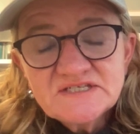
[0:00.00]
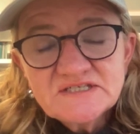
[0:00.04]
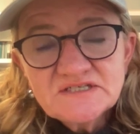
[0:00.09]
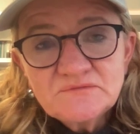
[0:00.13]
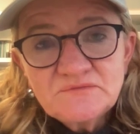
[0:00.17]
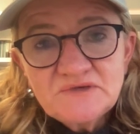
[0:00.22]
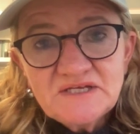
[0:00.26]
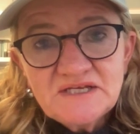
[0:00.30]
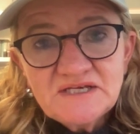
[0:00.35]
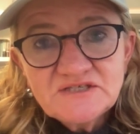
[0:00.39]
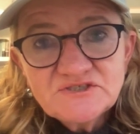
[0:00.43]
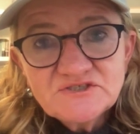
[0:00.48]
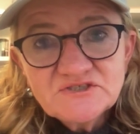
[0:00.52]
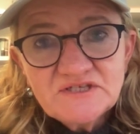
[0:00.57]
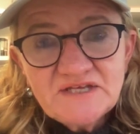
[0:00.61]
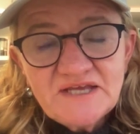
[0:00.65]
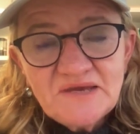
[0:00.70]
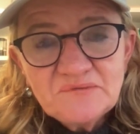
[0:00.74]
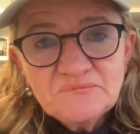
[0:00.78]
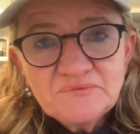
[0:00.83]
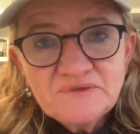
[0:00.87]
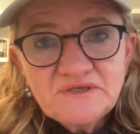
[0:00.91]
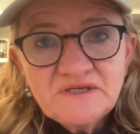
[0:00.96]
stimulation
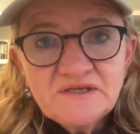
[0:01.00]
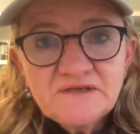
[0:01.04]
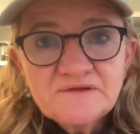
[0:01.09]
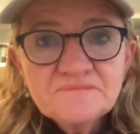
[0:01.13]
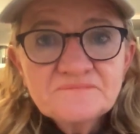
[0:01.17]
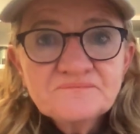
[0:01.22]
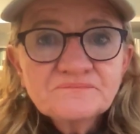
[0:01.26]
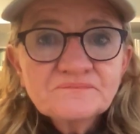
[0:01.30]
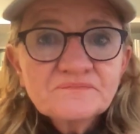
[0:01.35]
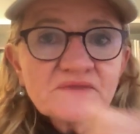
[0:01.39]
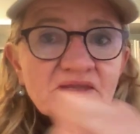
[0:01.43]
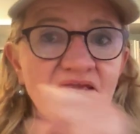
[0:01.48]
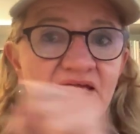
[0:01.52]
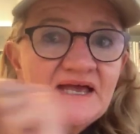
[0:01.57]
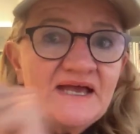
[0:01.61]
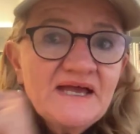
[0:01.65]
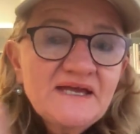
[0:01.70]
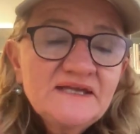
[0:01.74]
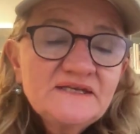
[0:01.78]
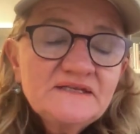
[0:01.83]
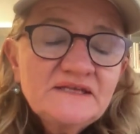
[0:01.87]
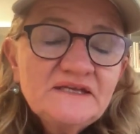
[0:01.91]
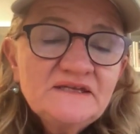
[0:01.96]
happening,
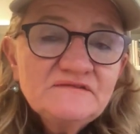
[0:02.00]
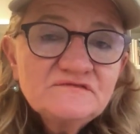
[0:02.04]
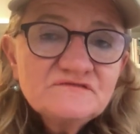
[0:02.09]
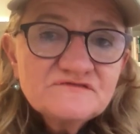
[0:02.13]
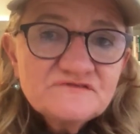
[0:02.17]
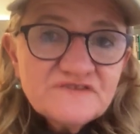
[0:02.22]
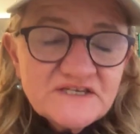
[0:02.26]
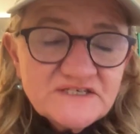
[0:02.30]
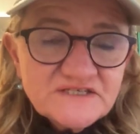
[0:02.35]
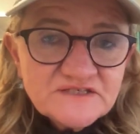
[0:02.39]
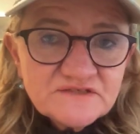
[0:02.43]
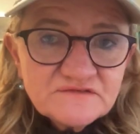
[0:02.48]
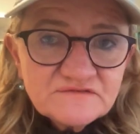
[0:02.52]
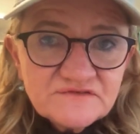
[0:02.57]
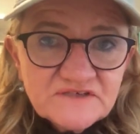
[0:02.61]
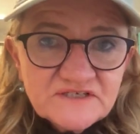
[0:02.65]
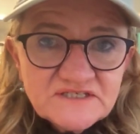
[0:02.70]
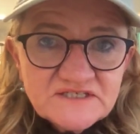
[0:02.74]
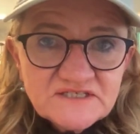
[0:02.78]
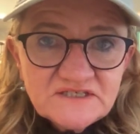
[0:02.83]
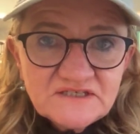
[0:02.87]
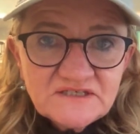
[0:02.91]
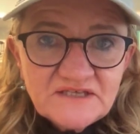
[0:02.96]
and in
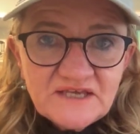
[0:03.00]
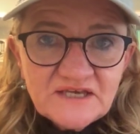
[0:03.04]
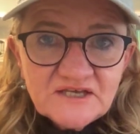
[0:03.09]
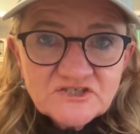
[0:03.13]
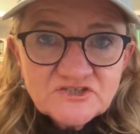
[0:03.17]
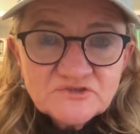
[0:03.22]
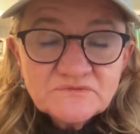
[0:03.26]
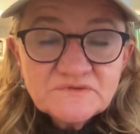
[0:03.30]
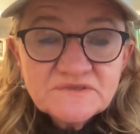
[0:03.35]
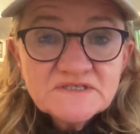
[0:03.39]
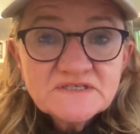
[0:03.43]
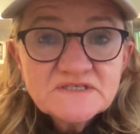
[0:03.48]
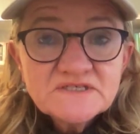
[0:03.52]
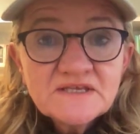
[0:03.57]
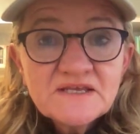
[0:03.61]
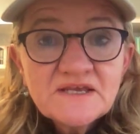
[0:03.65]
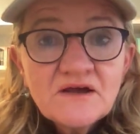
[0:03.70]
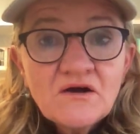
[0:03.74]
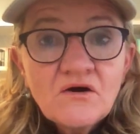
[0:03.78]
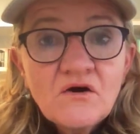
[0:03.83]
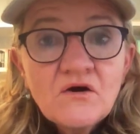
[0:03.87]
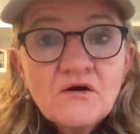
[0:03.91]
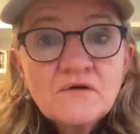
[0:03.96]
face-to-face engagements,
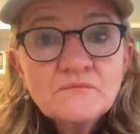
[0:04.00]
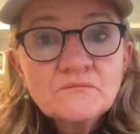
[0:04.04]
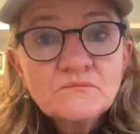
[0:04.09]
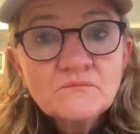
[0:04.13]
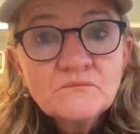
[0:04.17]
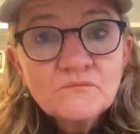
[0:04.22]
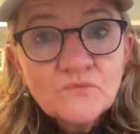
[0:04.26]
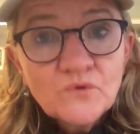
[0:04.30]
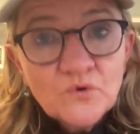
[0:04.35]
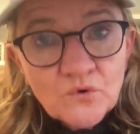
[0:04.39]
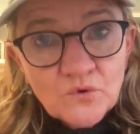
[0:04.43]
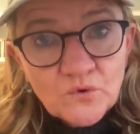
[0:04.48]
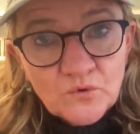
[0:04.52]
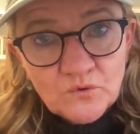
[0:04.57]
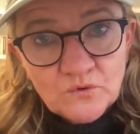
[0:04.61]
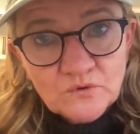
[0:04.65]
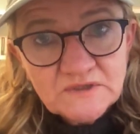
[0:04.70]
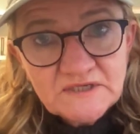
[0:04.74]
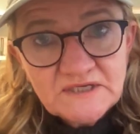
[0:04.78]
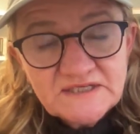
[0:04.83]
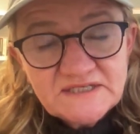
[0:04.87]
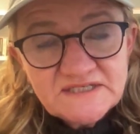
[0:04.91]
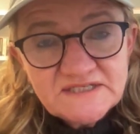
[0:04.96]
there are more
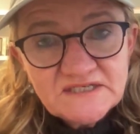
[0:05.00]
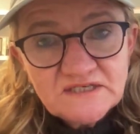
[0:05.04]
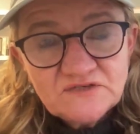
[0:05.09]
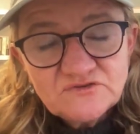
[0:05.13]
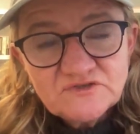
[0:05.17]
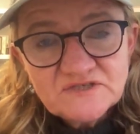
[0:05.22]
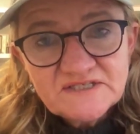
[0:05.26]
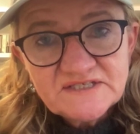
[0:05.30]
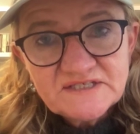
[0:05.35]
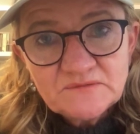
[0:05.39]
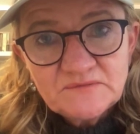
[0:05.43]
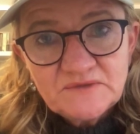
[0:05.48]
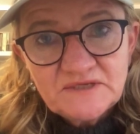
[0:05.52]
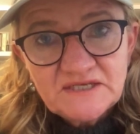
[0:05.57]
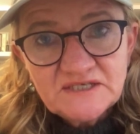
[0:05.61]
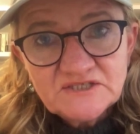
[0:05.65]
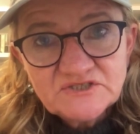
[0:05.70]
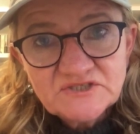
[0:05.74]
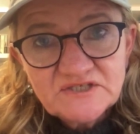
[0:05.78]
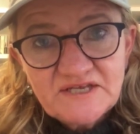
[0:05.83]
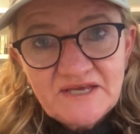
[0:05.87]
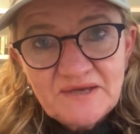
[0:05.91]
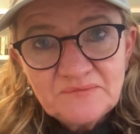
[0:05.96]
sensory
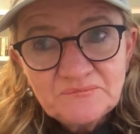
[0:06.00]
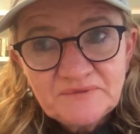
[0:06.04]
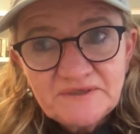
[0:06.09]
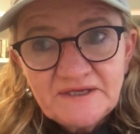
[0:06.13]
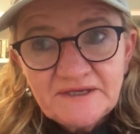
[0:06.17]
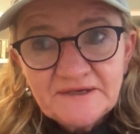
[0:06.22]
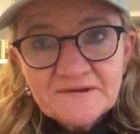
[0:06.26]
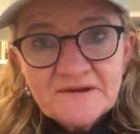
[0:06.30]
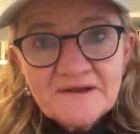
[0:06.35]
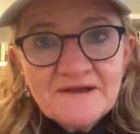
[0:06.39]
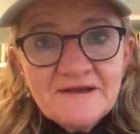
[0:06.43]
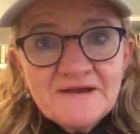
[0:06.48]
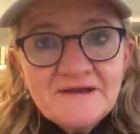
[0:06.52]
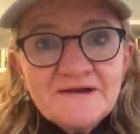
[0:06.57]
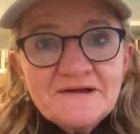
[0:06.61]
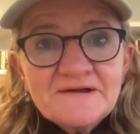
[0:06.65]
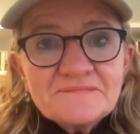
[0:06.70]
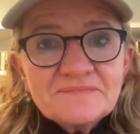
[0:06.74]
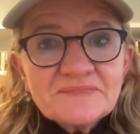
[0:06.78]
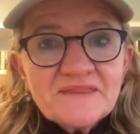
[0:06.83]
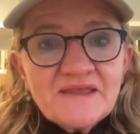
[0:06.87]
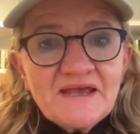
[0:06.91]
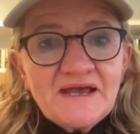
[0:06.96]
stimulation happening.
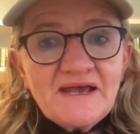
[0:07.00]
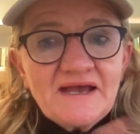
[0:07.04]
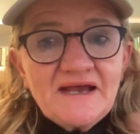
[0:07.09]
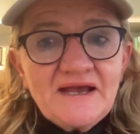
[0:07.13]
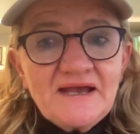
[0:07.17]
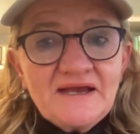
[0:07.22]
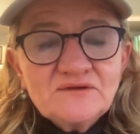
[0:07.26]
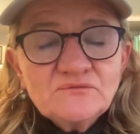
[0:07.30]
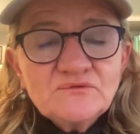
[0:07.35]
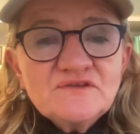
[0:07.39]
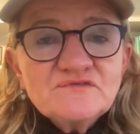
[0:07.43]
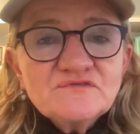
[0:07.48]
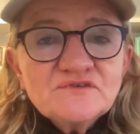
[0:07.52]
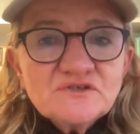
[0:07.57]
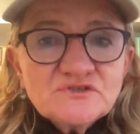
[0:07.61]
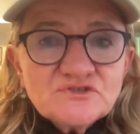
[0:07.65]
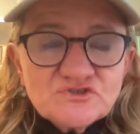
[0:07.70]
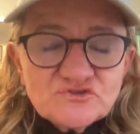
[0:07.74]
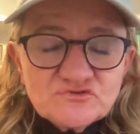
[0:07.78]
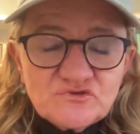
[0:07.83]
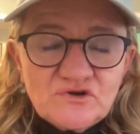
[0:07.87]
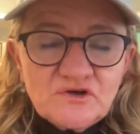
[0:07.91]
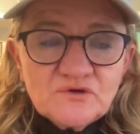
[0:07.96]
And we've got a
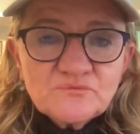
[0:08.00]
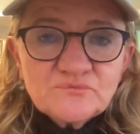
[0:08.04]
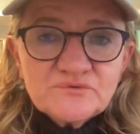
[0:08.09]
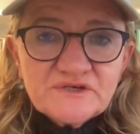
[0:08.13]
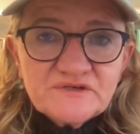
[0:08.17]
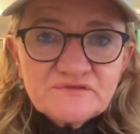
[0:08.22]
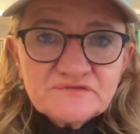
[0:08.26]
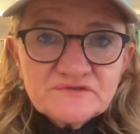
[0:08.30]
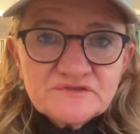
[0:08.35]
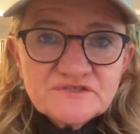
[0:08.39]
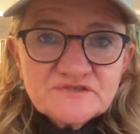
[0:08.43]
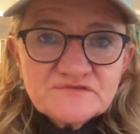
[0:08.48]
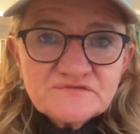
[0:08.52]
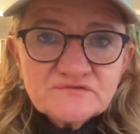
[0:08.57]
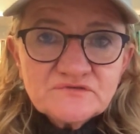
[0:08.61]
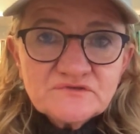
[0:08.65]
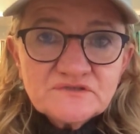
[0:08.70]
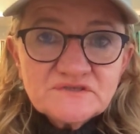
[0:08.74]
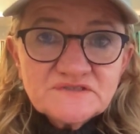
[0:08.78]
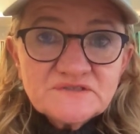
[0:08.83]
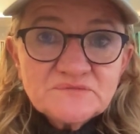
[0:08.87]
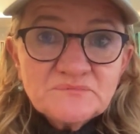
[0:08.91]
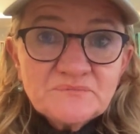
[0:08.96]
strong preference for
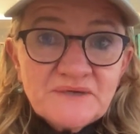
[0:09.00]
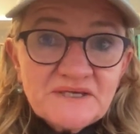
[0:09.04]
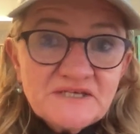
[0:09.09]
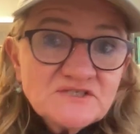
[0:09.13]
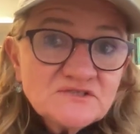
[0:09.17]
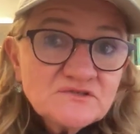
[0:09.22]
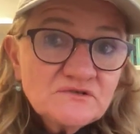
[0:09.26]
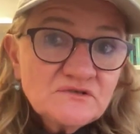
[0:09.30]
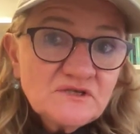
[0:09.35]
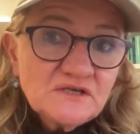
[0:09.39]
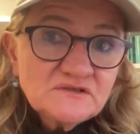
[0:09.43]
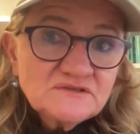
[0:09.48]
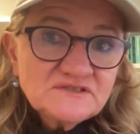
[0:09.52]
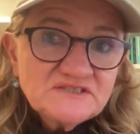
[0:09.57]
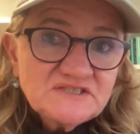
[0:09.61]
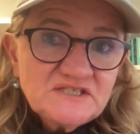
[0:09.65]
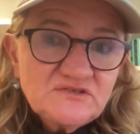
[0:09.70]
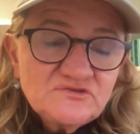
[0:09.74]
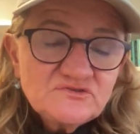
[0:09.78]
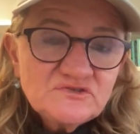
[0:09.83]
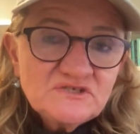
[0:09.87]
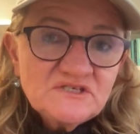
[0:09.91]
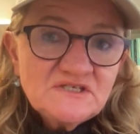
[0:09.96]
this based on our
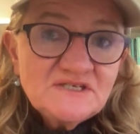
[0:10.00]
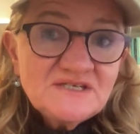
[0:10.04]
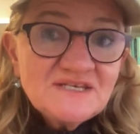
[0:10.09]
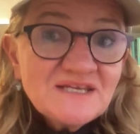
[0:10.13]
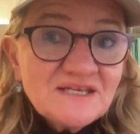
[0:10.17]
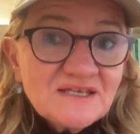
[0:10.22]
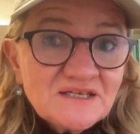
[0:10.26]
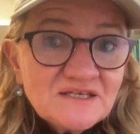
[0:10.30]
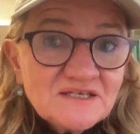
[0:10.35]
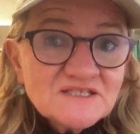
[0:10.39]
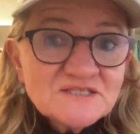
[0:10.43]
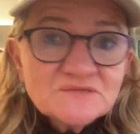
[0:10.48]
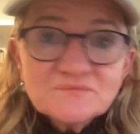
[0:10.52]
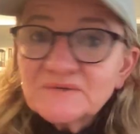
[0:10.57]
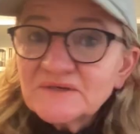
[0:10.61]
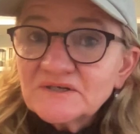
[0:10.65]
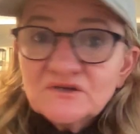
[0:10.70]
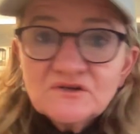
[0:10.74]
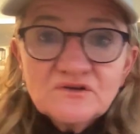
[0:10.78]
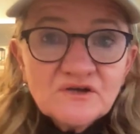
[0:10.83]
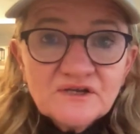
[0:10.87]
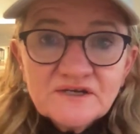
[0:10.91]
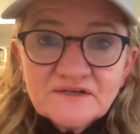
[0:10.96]
sensory needs, but
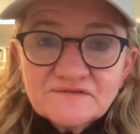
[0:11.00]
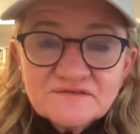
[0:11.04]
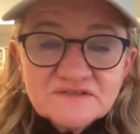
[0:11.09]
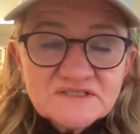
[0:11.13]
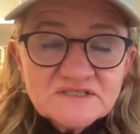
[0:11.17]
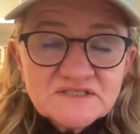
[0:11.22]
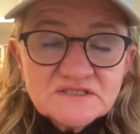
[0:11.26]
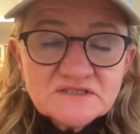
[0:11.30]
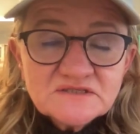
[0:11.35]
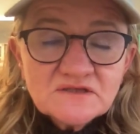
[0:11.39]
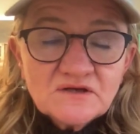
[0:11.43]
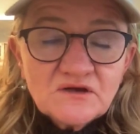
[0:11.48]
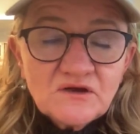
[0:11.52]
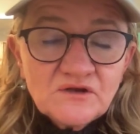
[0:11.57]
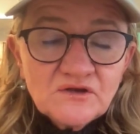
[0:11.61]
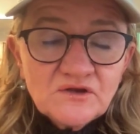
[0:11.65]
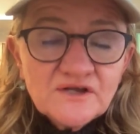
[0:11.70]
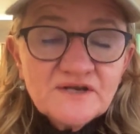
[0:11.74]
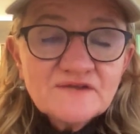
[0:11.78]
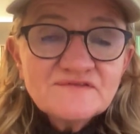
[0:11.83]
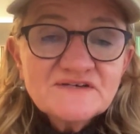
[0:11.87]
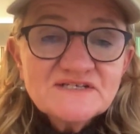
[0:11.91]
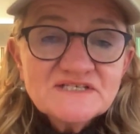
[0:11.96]
a lot of us
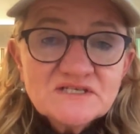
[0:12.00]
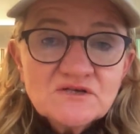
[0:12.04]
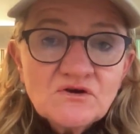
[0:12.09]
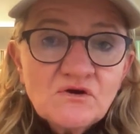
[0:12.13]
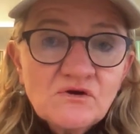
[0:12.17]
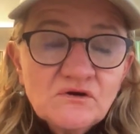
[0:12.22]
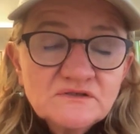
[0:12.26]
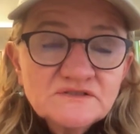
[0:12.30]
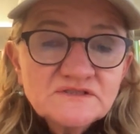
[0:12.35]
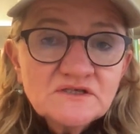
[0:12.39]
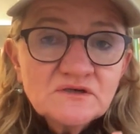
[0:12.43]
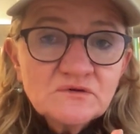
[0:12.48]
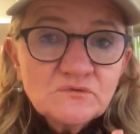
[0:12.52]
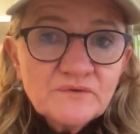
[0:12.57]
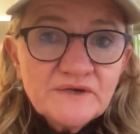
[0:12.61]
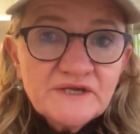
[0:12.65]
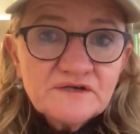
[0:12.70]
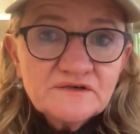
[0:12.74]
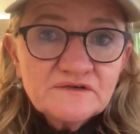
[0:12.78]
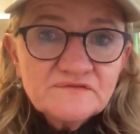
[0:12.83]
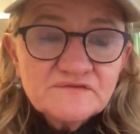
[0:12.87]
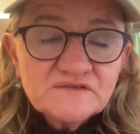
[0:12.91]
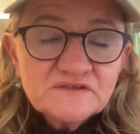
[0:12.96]
aren't
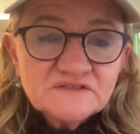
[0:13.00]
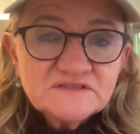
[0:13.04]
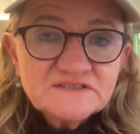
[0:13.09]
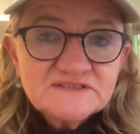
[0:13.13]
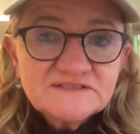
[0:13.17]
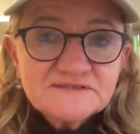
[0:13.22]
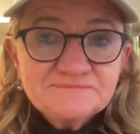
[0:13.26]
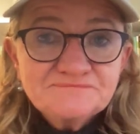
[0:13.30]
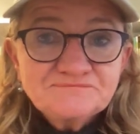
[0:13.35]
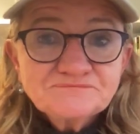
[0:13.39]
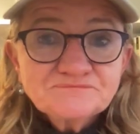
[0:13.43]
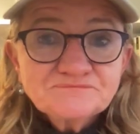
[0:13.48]
aware of this.